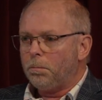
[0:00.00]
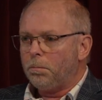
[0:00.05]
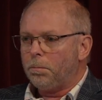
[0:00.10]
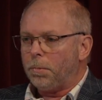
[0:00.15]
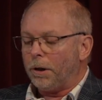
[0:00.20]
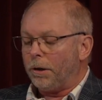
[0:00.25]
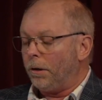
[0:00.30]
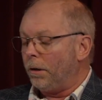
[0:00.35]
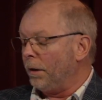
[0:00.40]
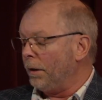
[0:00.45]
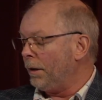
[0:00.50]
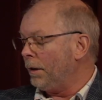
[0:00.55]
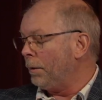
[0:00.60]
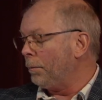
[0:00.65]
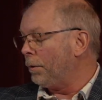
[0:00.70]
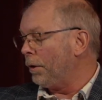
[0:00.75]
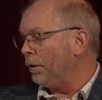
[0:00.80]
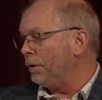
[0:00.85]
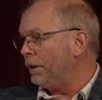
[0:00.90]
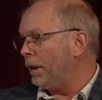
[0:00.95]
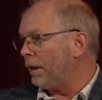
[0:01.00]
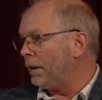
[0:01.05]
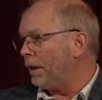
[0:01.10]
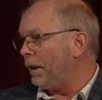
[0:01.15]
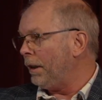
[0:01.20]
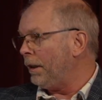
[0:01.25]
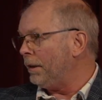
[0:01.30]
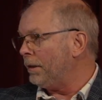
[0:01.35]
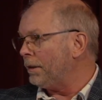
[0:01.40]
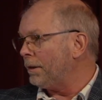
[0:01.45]
But early in the project
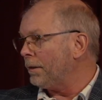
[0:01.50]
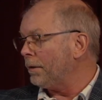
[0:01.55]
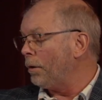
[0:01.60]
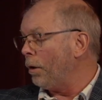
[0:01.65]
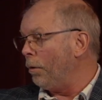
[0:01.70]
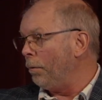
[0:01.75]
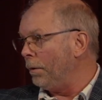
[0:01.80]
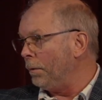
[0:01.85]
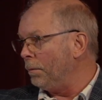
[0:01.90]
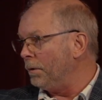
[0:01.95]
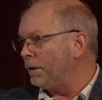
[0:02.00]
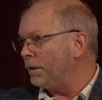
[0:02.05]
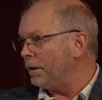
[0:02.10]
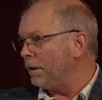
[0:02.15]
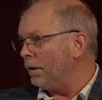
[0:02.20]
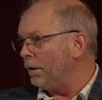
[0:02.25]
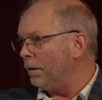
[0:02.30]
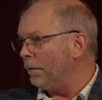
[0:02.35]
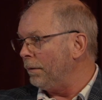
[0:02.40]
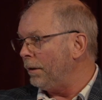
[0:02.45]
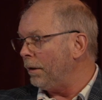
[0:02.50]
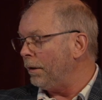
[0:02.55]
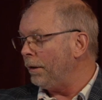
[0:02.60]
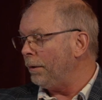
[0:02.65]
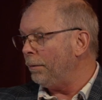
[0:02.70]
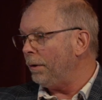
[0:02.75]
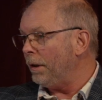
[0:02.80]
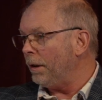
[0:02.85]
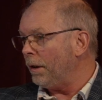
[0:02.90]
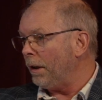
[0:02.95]
days, COVID was still a very
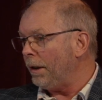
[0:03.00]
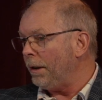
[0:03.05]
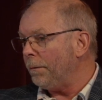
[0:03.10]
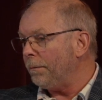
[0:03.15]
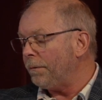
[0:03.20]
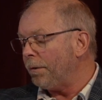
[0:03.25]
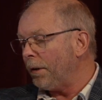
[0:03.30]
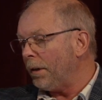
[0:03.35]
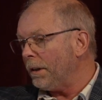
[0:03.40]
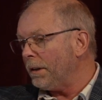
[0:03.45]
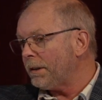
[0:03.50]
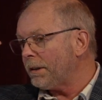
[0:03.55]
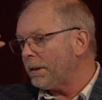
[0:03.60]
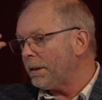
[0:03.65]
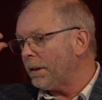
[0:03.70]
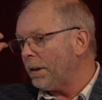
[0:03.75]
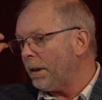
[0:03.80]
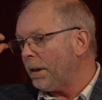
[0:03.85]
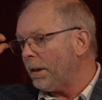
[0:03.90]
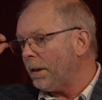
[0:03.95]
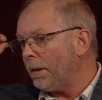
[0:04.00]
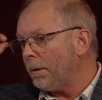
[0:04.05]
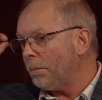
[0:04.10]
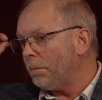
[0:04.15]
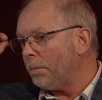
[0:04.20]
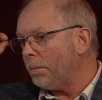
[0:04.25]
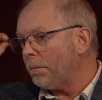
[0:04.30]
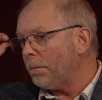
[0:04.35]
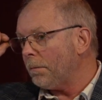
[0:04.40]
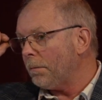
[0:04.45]
real item for us.
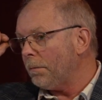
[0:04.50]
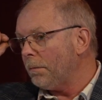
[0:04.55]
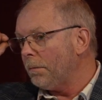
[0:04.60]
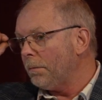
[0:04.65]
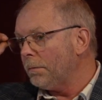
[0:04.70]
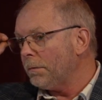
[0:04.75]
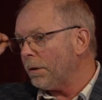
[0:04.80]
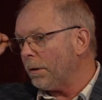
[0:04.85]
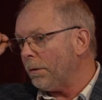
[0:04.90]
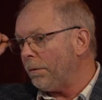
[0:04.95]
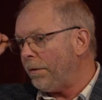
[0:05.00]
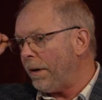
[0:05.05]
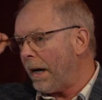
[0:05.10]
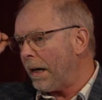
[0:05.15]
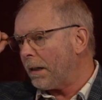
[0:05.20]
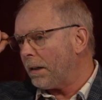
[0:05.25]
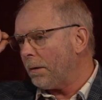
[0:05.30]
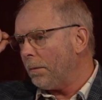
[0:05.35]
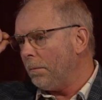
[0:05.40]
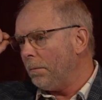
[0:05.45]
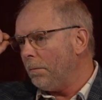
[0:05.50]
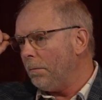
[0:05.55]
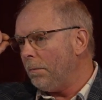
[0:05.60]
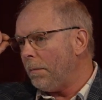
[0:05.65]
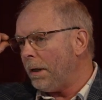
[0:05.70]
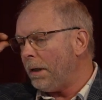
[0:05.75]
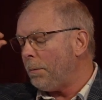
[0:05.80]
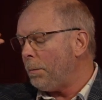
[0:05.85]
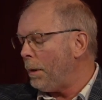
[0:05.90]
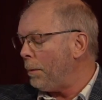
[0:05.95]
Um, so the fact
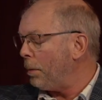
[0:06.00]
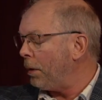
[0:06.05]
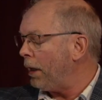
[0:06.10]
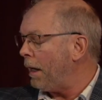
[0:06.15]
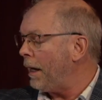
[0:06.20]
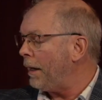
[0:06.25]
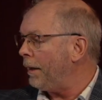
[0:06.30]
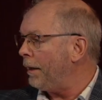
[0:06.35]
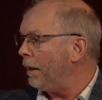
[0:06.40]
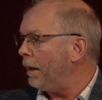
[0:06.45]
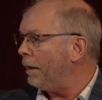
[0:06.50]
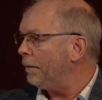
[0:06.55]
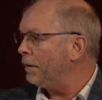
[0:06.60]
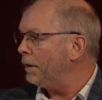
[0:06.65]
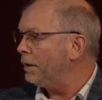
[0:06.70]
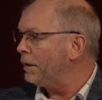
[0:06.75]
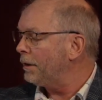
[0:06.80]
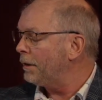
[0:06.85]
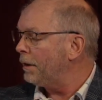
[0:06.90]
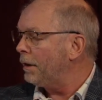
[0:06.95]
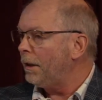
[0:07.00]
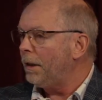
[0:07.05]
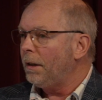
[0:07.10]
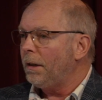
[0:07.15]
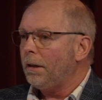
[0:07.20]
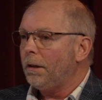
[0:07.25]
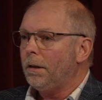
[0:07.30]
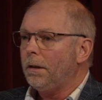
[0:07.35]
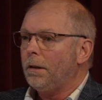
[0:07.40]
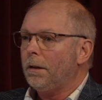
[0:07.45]
many people had an office
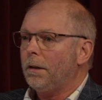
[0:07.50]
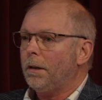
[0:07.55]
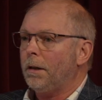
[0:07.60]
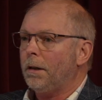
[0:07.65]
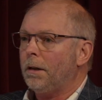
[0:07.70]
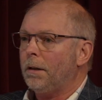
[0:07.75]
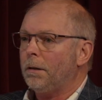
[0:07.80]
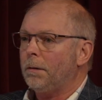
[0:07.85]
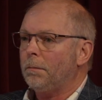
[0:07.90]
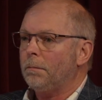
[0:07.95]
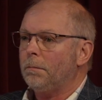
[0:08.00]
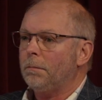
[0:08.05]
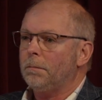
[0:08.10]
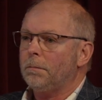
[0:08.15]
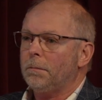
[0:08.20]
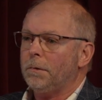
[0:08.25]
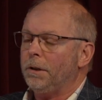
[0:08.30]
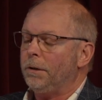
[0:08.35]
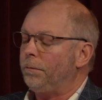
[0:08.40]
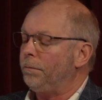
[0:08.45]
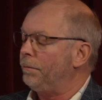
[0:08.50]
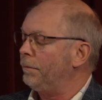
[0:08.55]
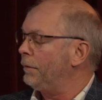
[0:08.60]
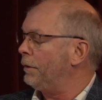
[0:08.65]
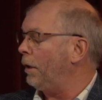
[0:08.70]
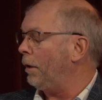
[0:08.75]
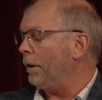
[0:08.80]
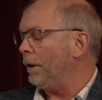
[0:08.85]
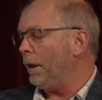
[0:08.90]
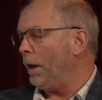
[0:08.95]
um, it
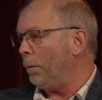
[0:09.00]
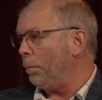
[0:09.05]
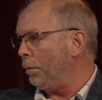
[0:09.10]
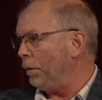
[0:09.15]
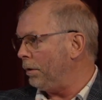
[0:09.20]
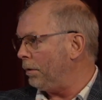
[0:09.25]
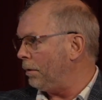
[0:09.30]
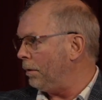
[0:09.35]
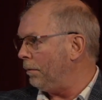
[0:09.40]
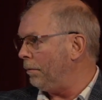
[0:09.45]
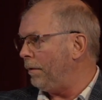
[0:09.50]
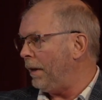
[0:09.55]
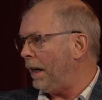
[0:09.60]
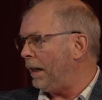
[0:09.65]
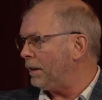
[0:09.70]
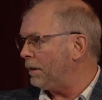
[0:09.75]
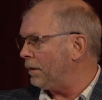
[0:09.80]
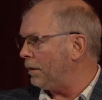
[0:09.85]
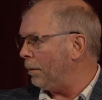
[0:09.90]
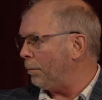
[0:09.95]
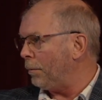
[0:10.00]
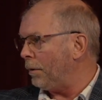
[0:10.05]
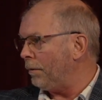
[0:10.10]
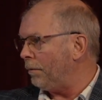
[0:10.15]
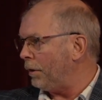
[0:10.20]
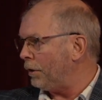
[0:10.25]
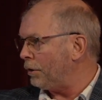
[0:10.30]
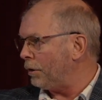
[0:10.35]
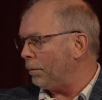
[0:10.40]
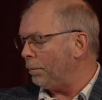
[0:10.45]
certainly helped with the vast number of
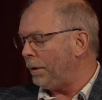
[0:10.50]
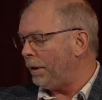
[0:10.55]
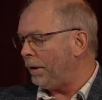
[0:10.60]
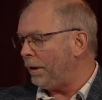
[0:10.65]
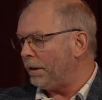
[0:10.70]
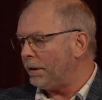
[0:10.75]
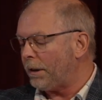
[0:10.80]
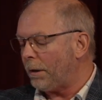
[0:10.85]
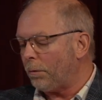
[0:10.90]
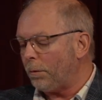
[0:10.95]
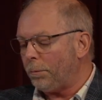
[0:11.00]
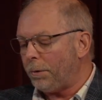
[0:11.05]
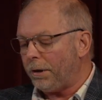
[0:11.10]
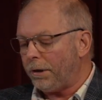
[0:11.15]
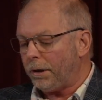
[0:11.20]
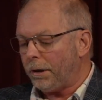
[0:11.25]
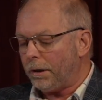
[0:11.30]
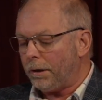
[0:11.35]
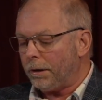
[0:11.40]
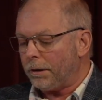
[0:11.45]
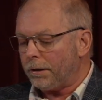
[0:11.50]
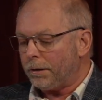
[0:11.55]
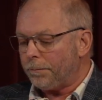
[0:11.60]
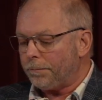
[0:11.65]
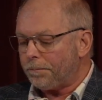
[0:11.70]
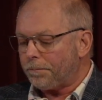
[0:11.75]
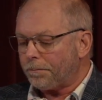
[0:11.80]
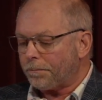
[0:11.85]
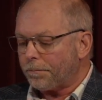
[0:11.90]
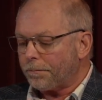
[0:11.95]
virtual meetings that were being held.
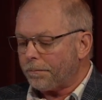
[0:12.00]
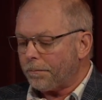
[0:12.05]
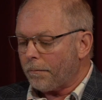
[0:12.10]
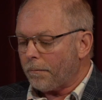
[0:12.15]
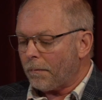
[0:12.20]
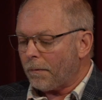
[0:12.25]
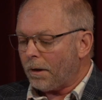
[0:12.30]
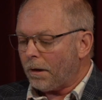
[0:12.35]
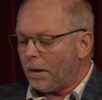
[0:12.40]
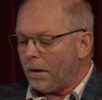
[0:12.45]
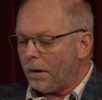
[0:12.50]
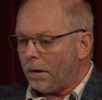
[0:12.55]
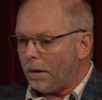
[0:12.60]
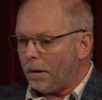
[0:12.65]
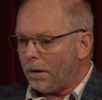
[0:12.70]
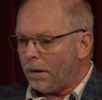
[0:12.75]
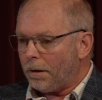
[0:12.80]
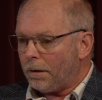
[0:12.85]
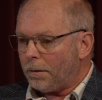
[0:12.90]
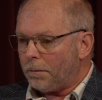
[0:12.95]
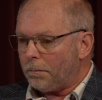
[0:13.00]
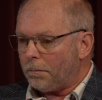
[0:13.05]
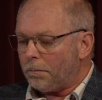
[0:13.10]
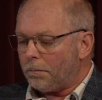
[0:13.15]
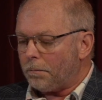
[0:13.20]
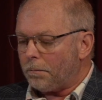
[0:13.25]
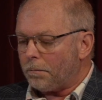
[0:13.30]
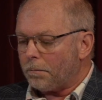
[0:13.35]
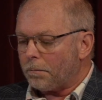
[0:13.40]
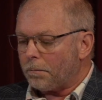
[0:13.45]
Um,